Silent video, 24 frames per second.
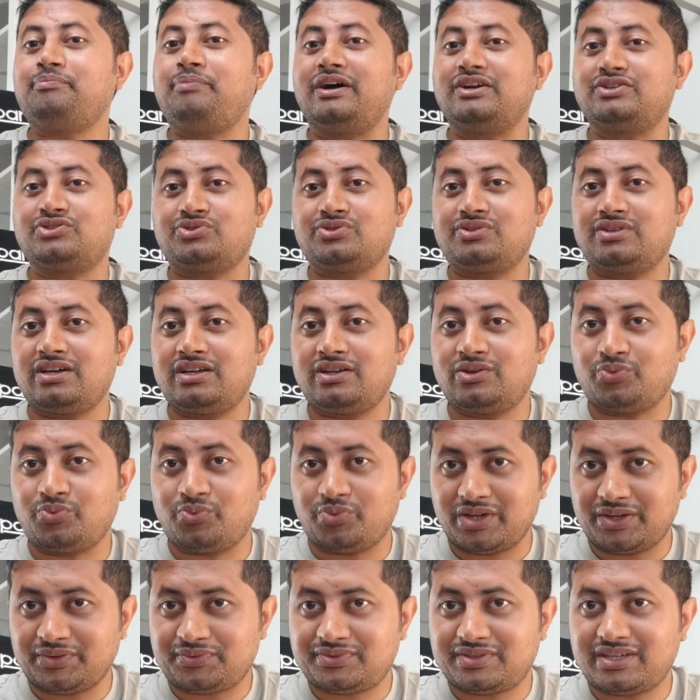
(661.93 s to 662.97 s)
a personal
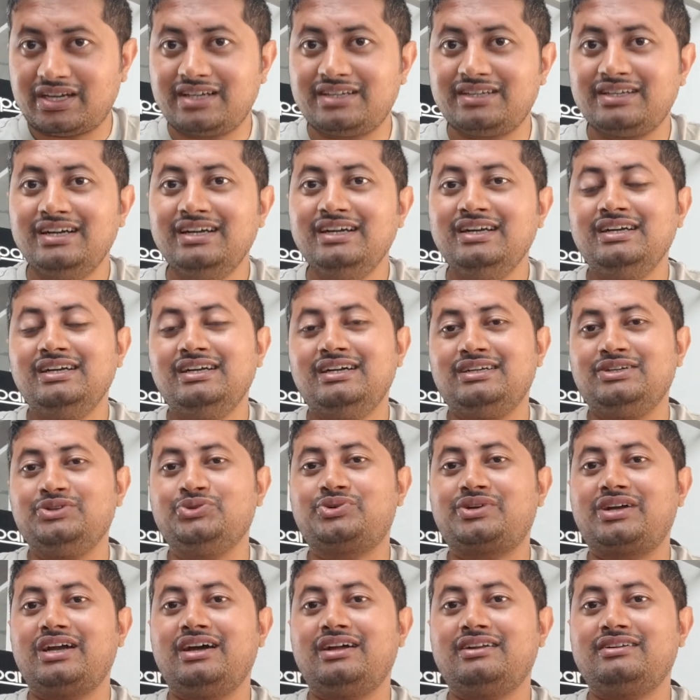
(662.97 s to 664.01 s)
website.
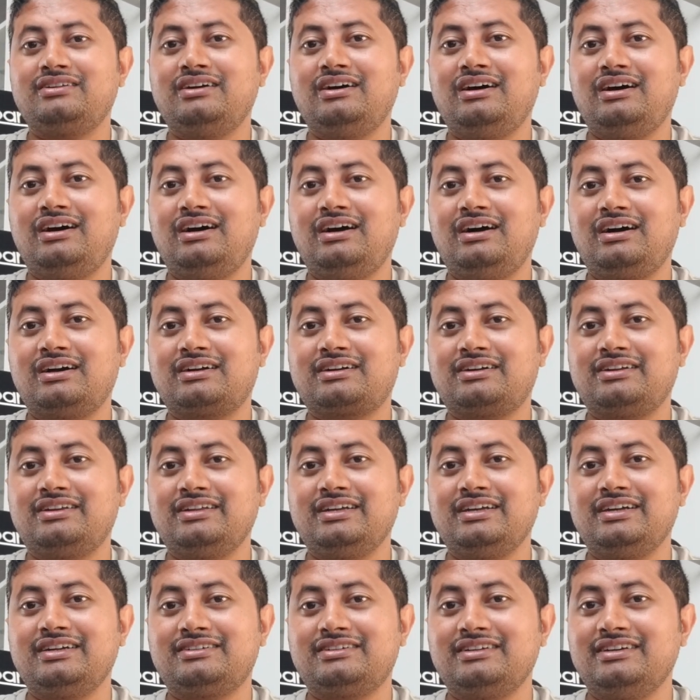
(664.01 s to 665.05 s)
You can uh,
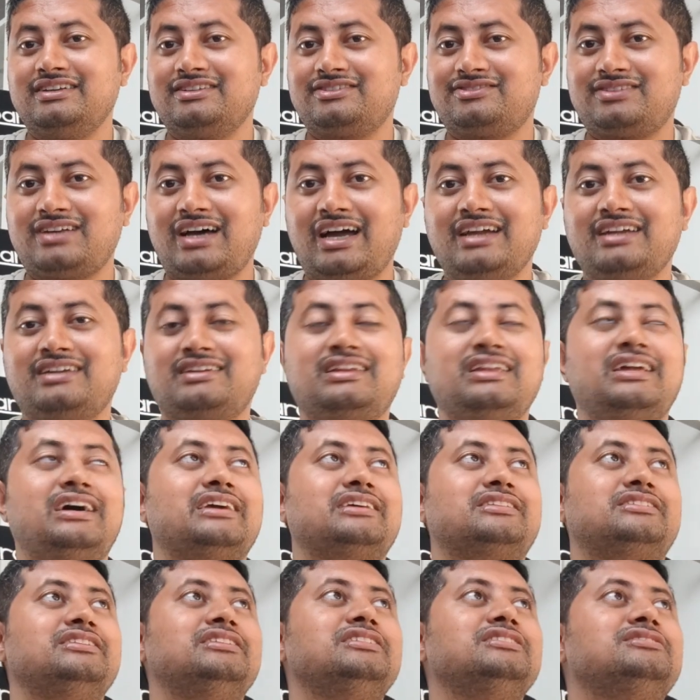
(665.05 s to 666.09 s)
create a site
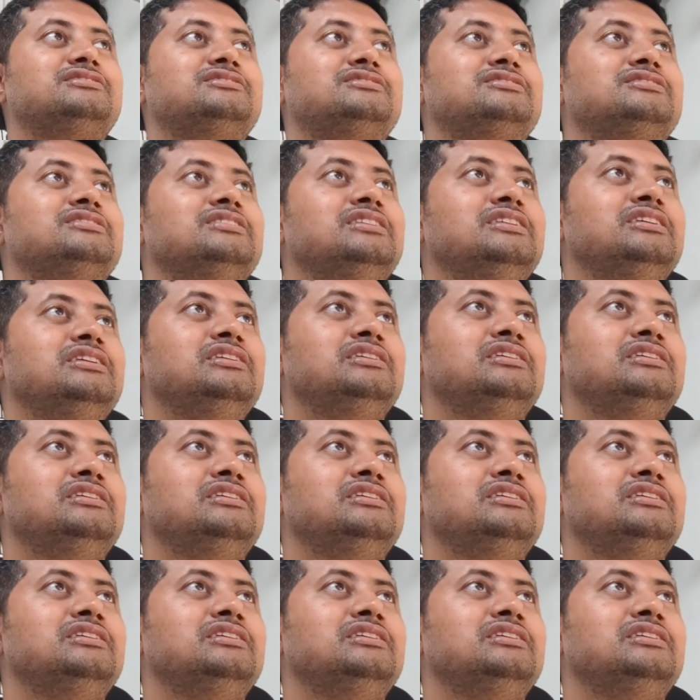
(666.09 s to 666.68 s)
like this.